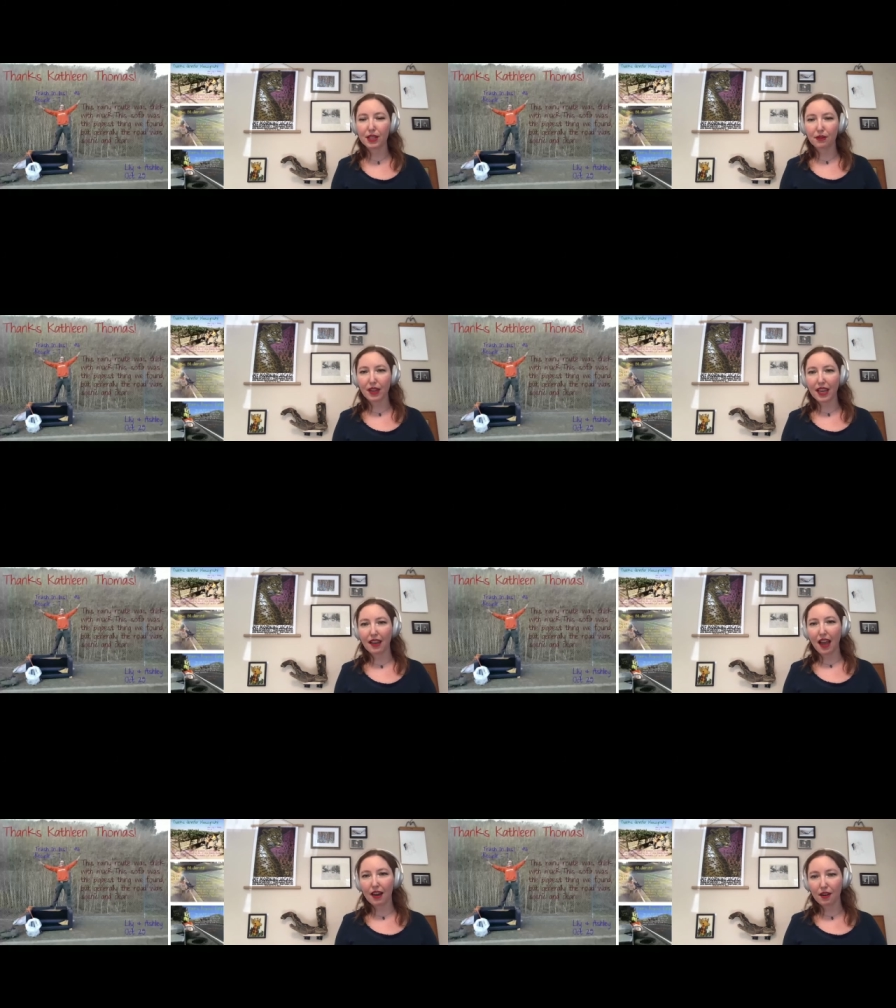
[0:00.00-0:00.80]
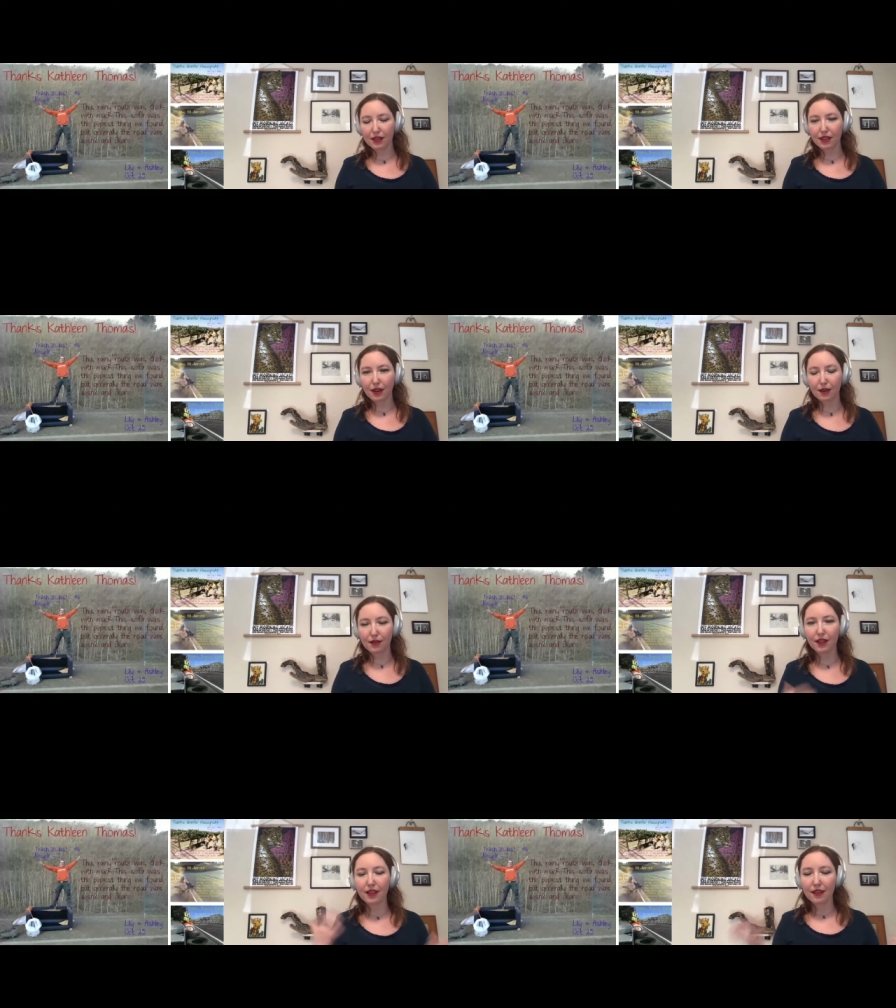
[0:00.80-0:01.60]
doing and
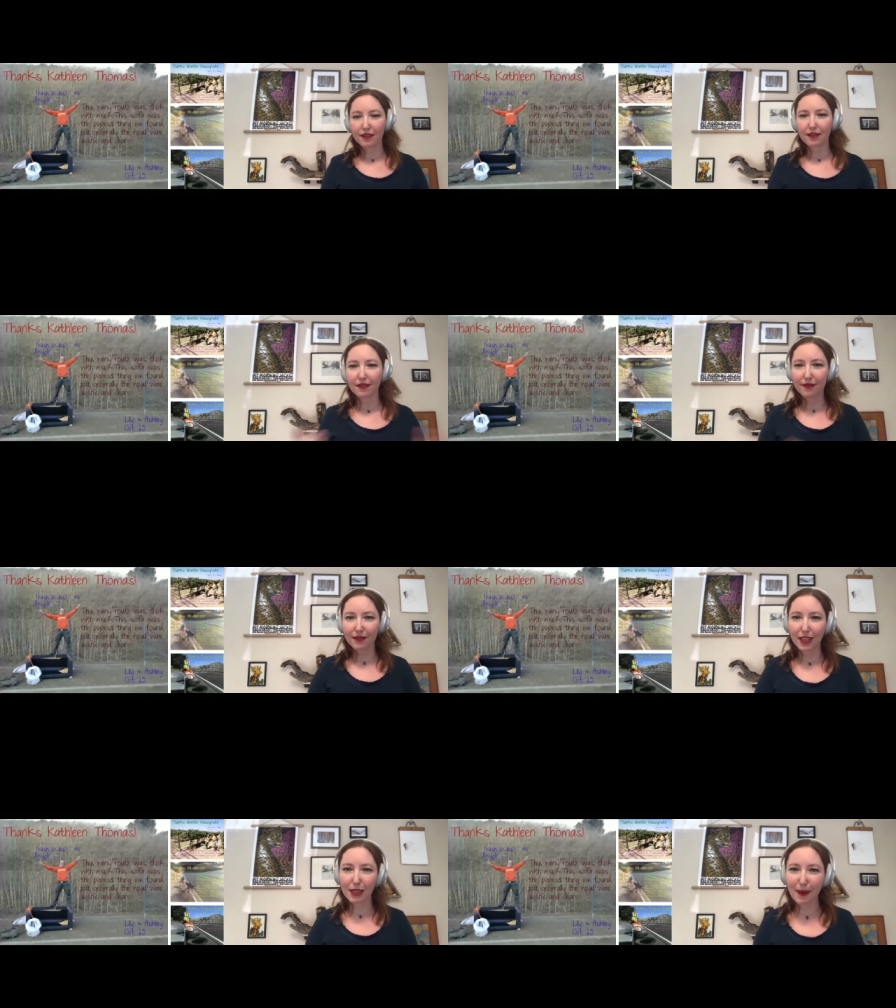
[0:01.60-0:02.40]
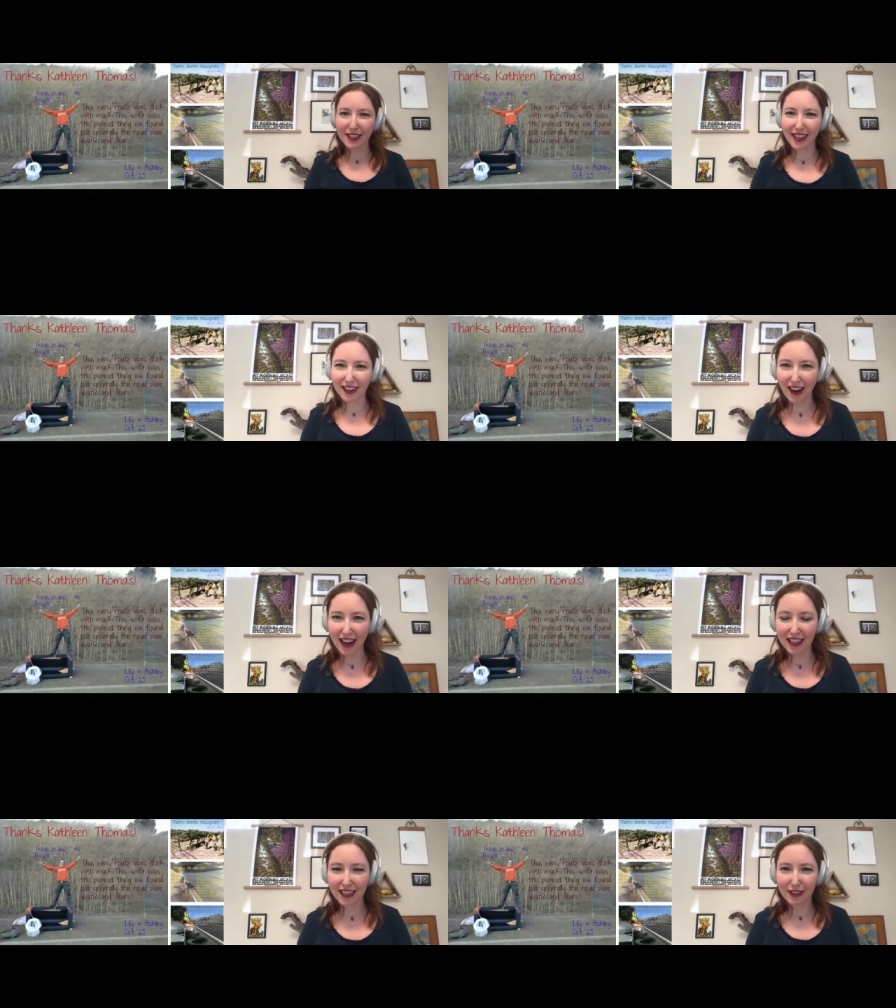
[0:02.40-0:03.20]
also expressing our
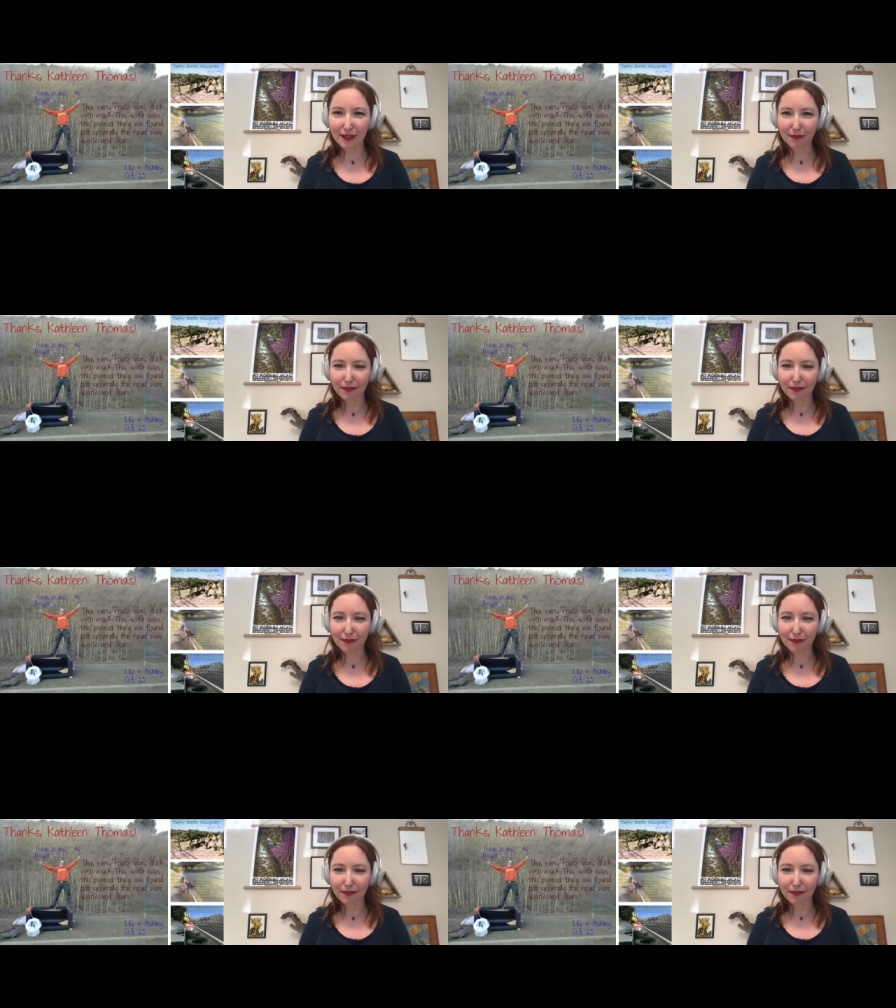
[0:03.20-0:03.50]
gratitude.